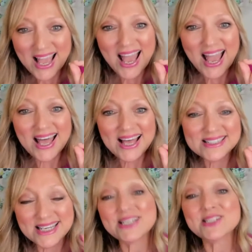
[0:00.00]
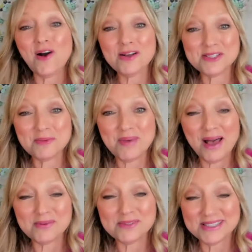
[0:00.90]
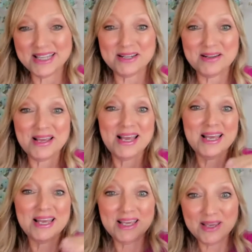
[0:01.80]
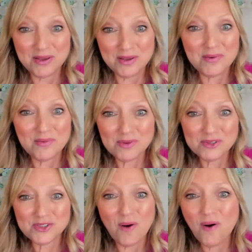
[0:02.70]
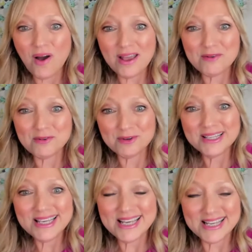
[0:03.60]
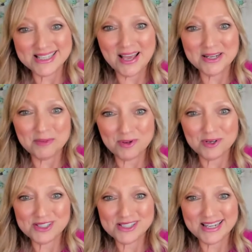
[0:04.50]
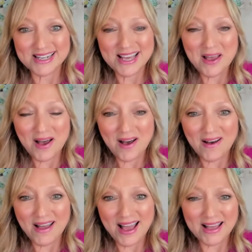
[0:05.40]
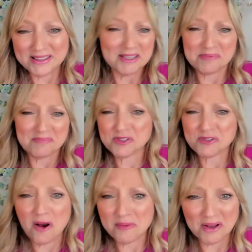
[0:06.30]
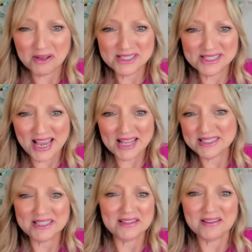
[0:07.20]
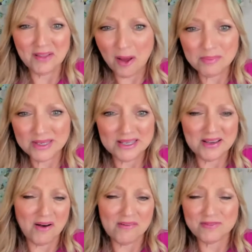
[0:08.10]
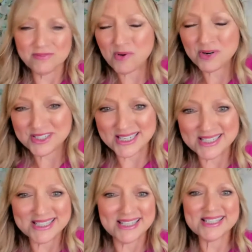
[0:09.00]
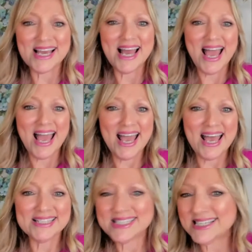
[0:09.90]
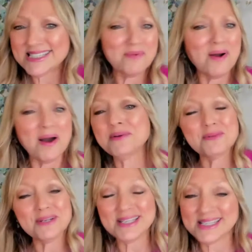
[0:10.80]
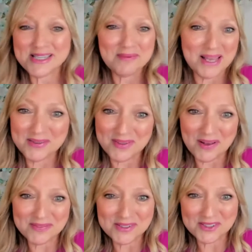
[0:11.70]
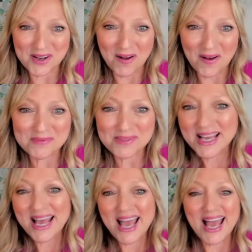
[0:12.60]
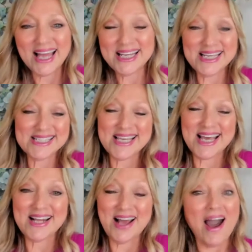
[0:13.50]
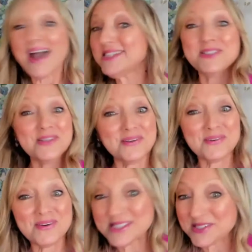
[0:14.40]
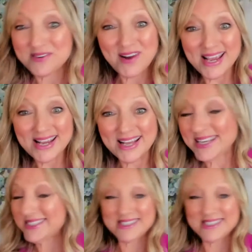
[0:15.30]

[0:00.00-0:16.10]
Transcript: And he talks about that he saw a really excited person at the Starbucks stand in the lobby of a Four Seasons. And he said, wow, you really seem like you love your job. And he said, I do. It's great. I get to